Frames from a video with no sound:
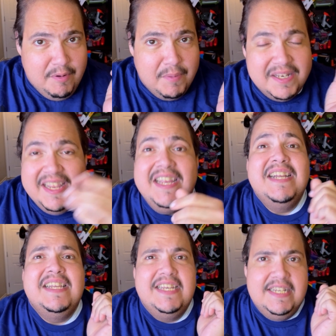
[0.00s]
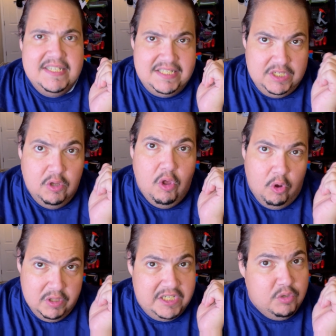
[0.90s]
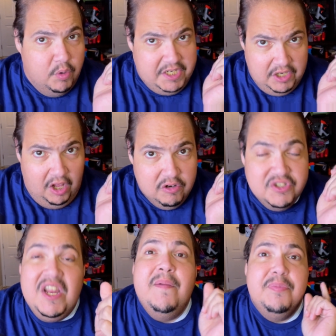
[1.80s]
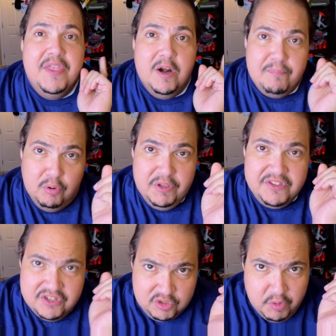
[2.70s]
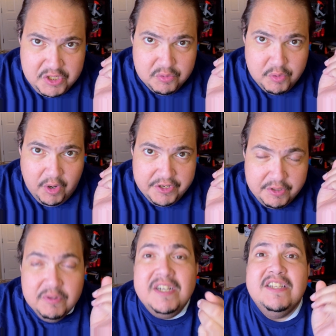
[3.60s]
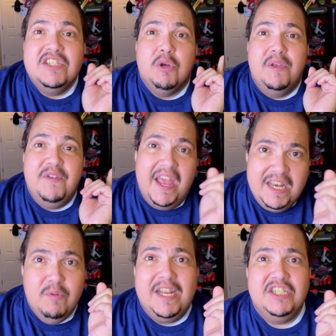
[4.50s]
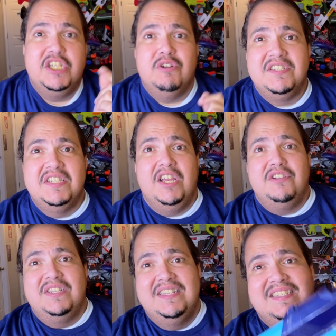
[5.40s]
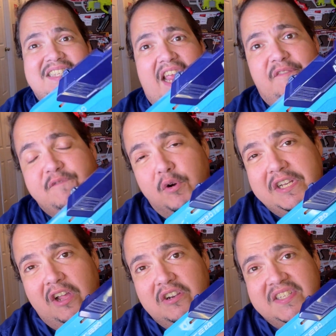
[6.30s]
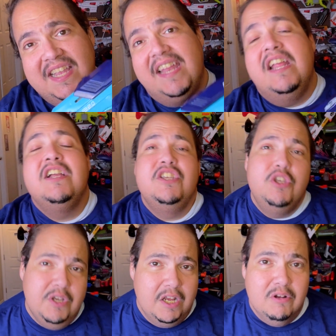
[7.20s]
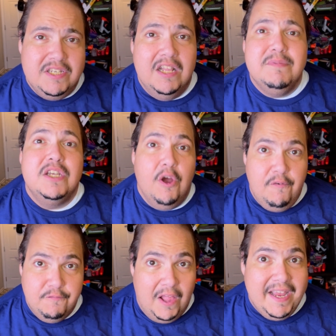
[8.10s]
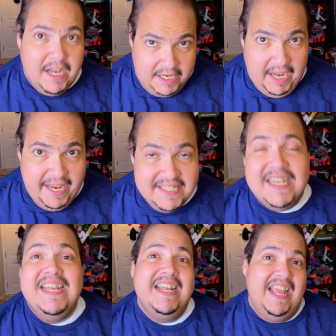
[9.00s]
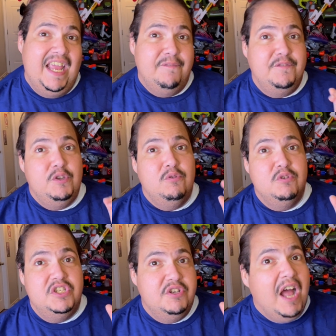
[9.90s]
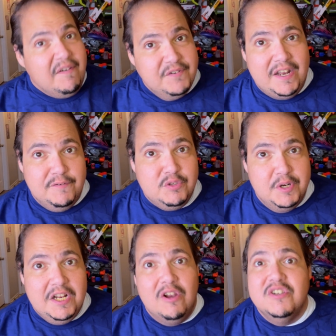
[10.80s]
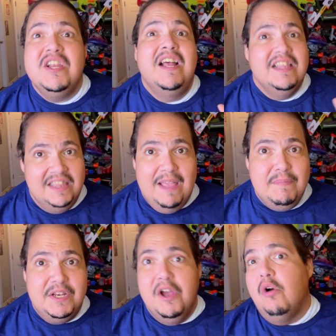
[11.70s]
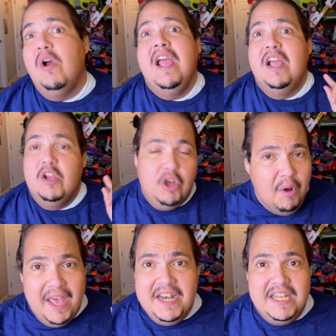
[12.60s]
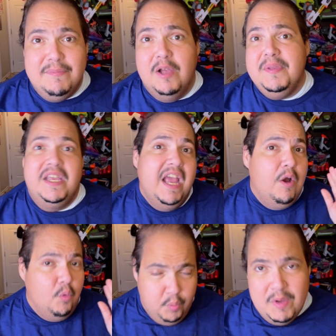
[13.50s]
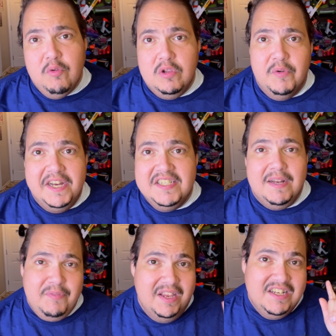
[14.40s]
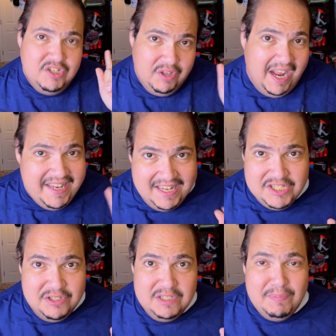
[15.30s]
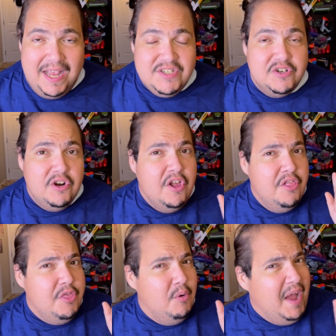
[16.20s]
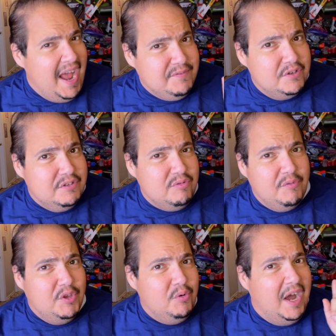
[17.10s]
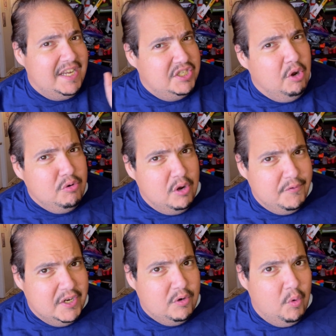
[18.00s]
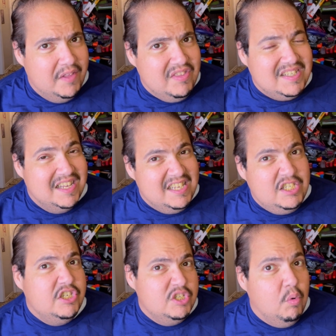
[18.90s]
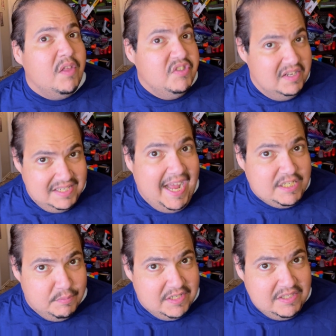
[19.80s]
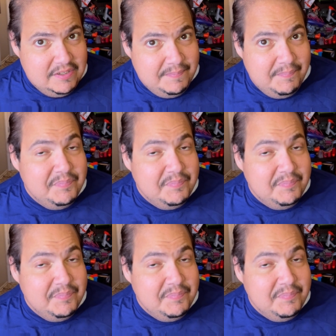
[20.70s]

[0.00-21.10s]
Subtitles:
Monday, it is still only $20. They're pulling the switcheroo on you. So if anyone actually tries to tell you that this is a $40 set, you can go tell them to go fly a kite. If you do not find it for $20, let me know. Go ahead and email me. We will arrange something so that I can get you this blaster. Though after this review, I don't know if you're going to want this unless you just want the attachments.